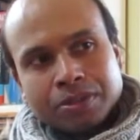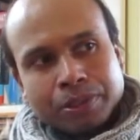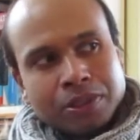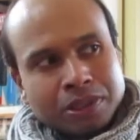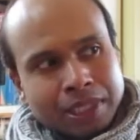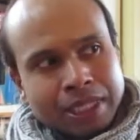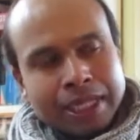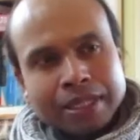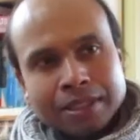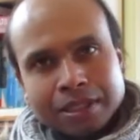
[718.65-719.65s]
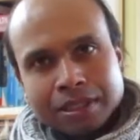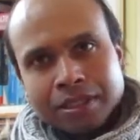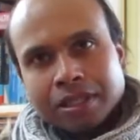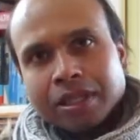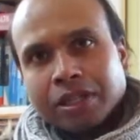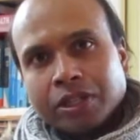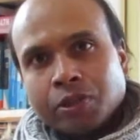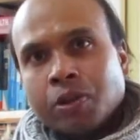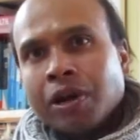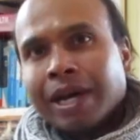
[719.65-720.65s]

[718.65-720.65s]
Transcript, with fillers: spiritually connected, you are